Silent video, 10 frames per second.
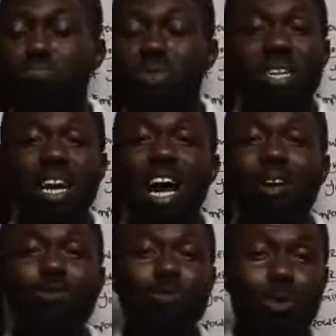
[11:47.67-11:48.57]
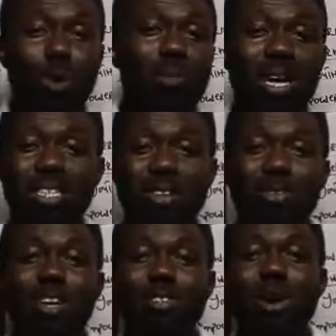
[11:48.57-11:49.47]
bring out raw
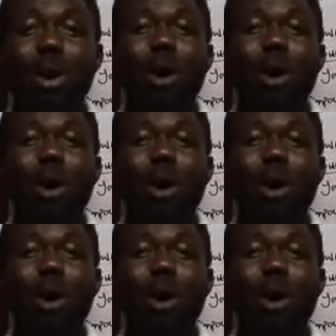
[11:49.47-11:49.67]
materials.